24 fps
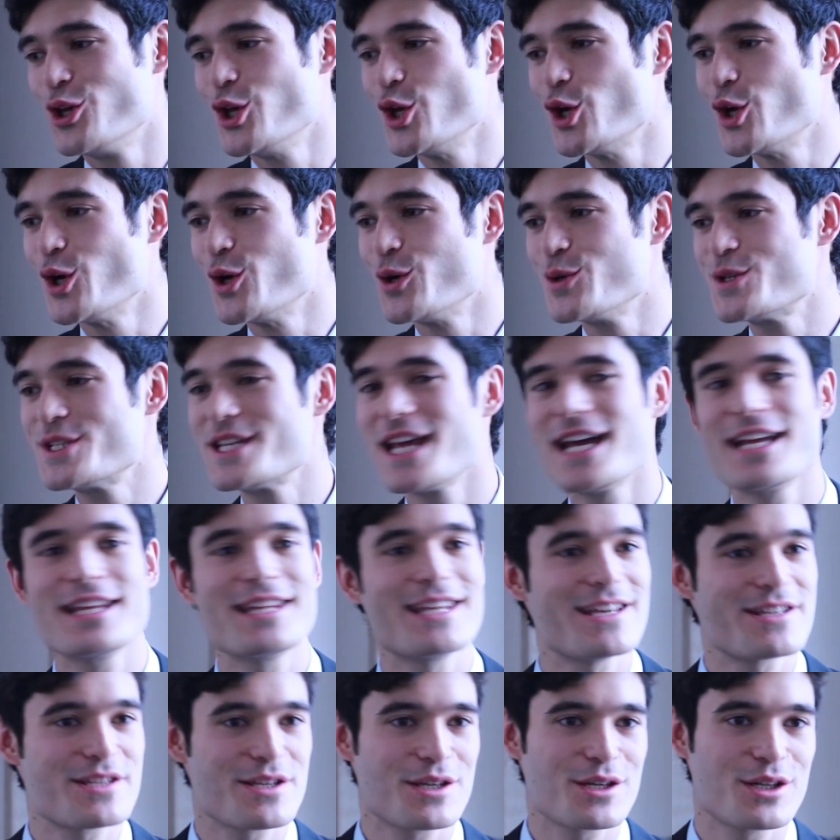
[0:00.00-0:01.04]
You know, 10
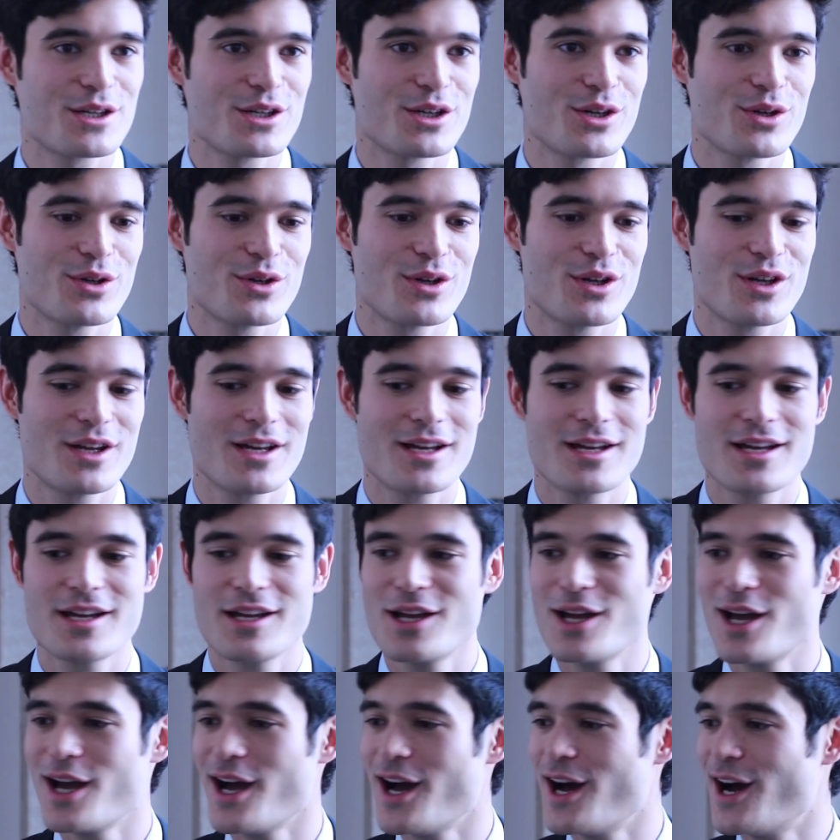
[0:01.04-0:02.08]
years ago,
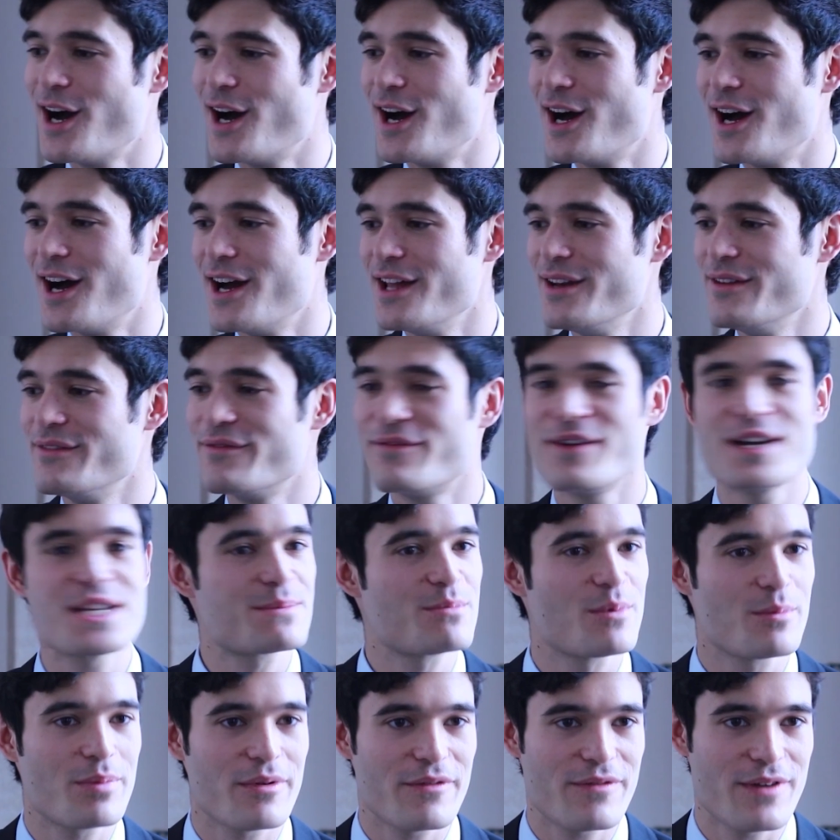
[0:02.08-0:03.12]
an
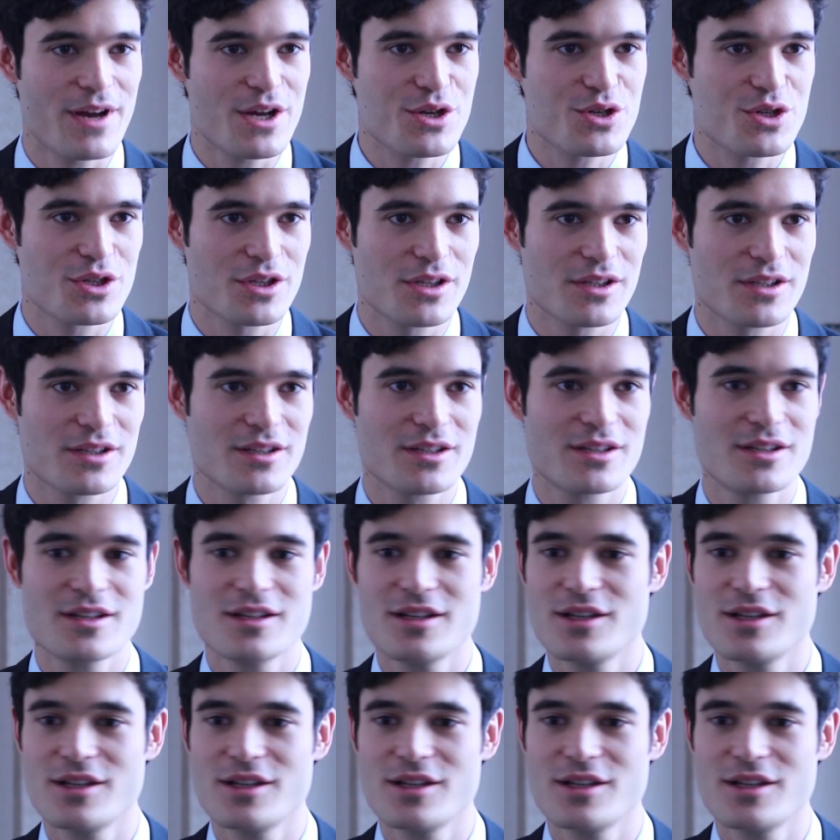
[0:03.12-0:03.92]
investment professional